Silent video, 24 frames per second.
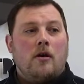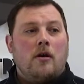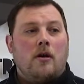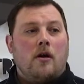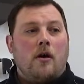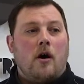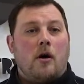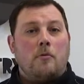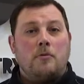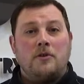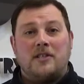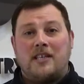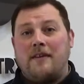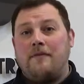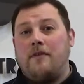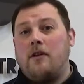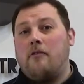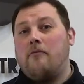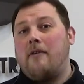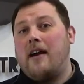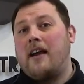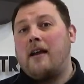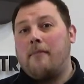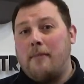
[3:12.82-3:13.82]
I was given
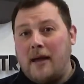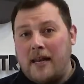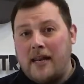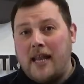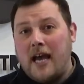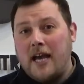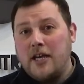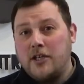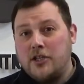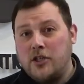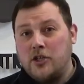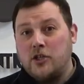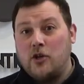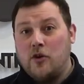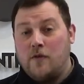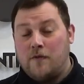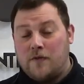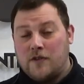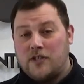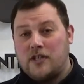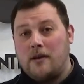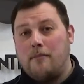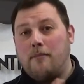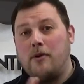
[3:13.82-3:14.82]
a recommendation to
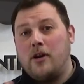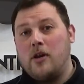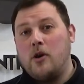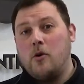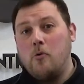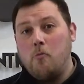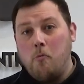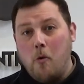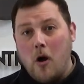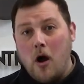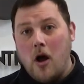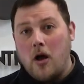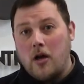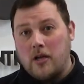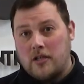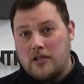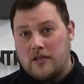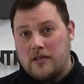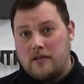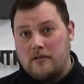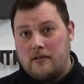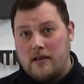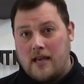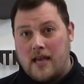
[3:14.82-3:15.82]
for somebody who
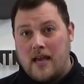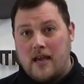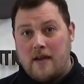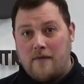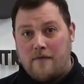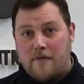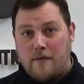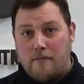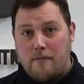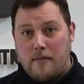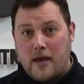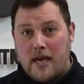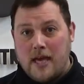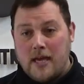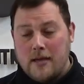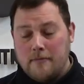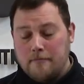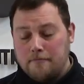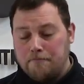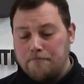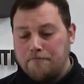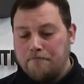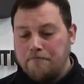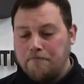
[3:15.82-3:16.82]
works here for
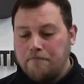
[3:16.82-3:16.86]
me.